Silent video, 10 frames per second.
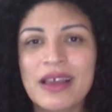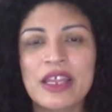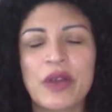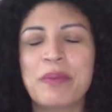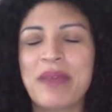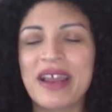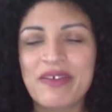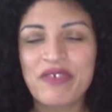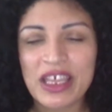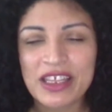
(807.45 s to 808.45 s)
There were
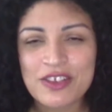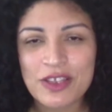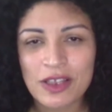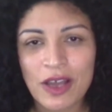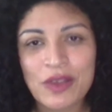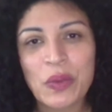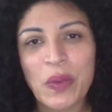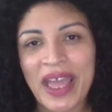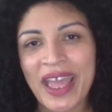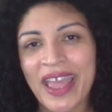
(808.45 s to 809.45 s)
many failures along the
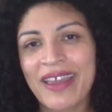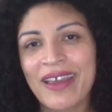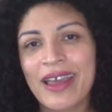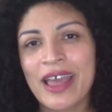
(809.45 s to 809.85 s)
way.